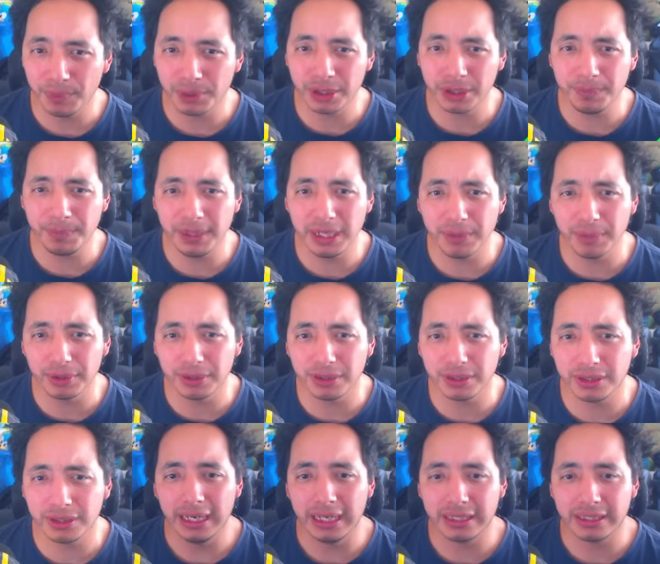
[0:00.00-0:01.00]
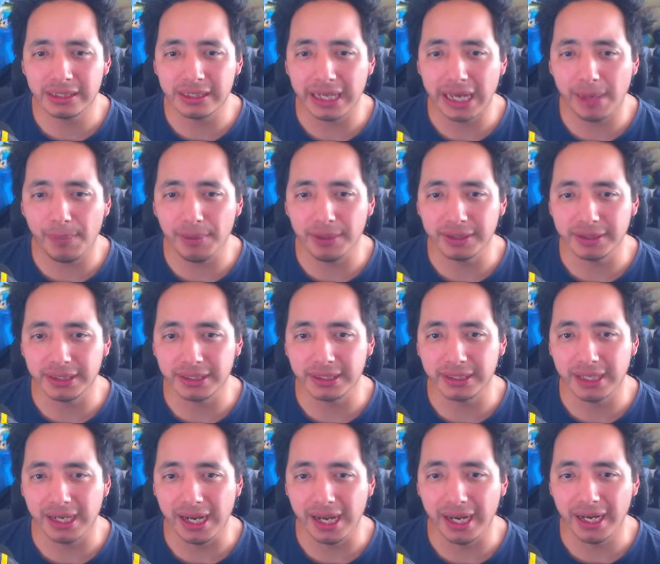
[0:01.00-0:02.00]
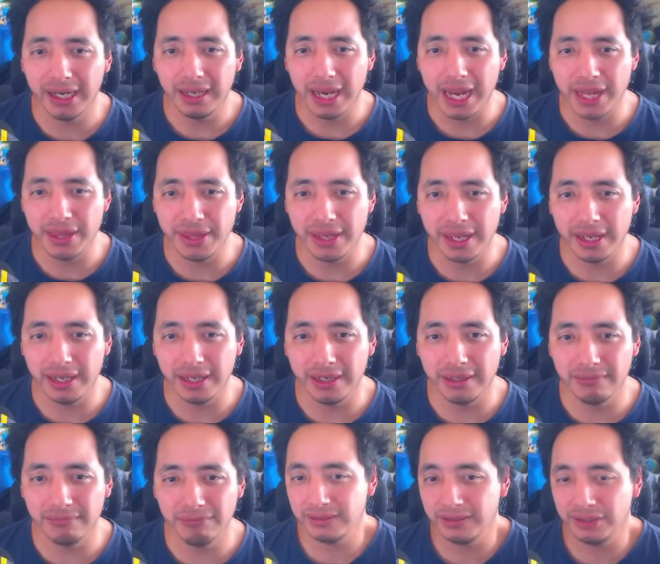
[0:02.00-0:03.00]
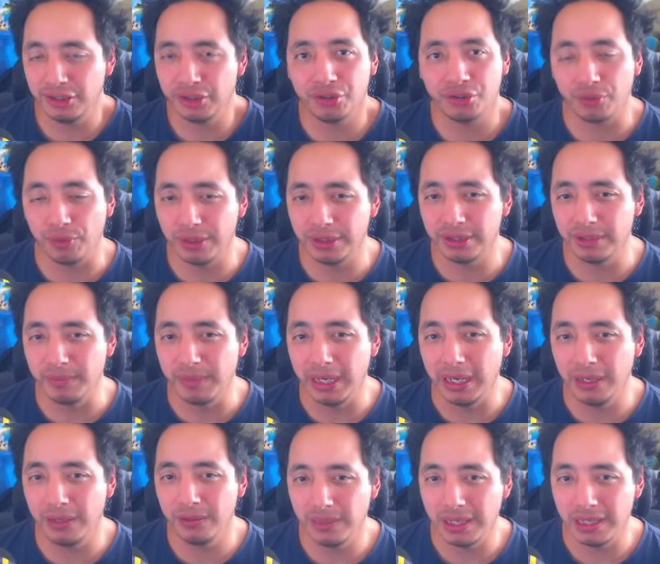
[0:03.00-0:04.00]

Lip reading: which is being able to just establish this guy and then destroy it somehow,